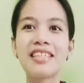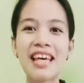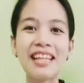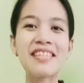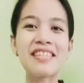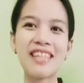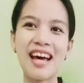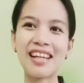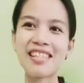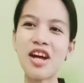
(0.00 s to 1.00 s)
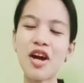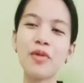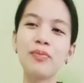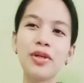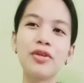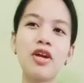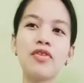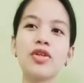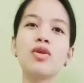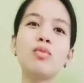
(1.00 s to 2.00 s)
Sales tax are big
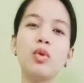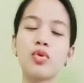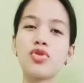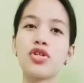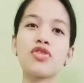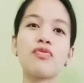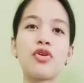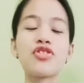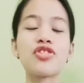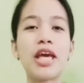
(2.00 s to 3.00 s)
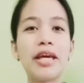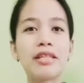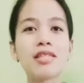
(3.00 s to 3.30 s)
revenue boosters for states.